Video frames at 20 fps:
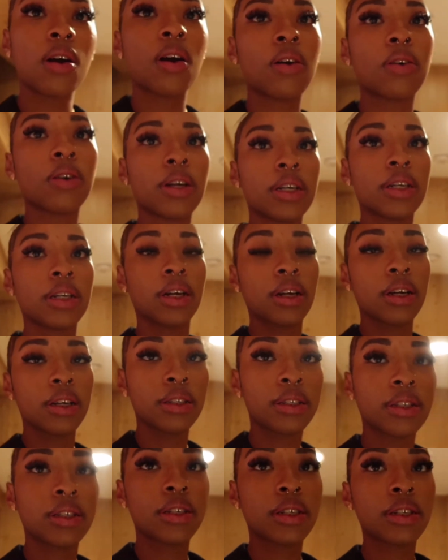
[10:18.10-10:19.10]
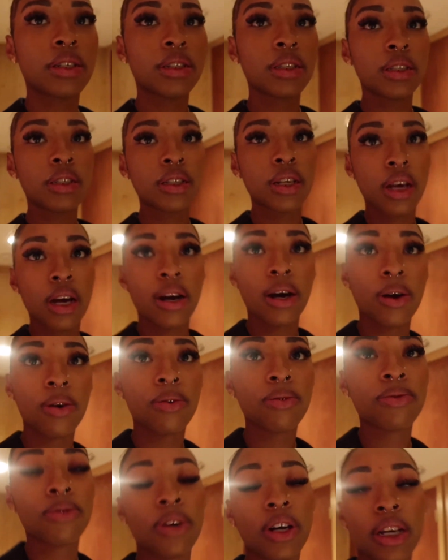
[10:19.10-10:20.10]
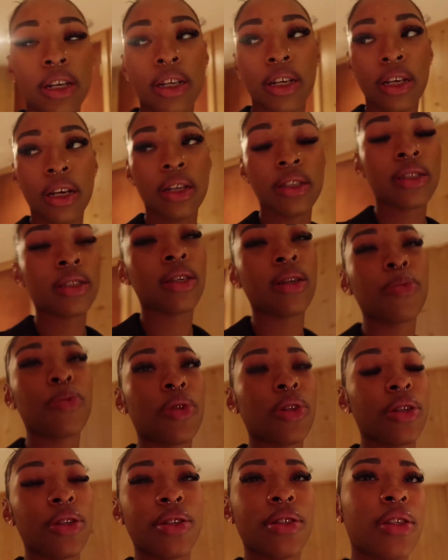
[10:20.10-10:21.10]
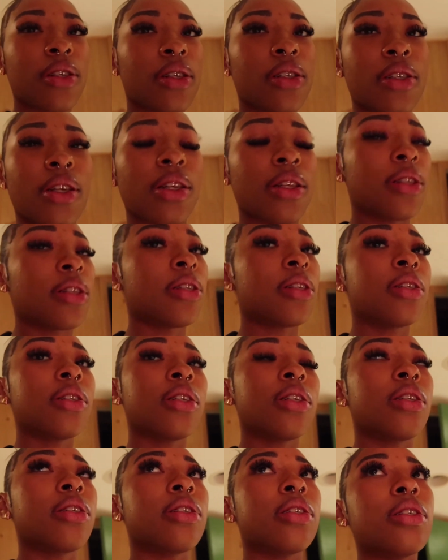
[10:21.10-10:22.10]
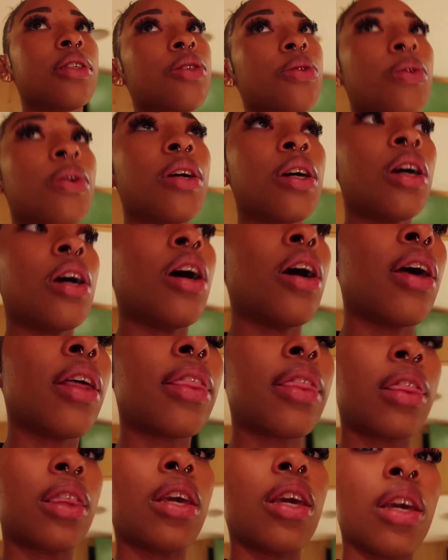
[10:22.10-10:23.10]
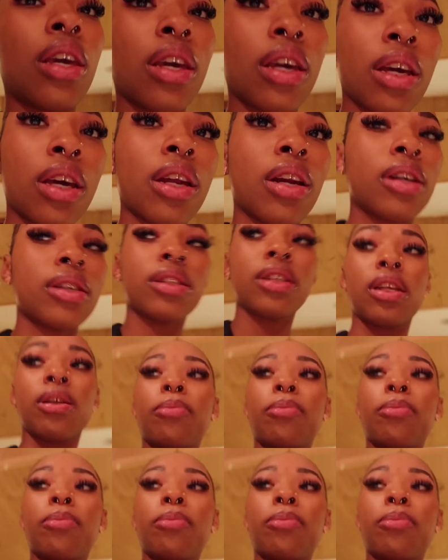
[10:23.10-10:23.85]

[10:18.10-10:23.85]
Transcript: Alright guys, it is now Friday. I skipped Thursday because I literally didn't do a thing and I stayed in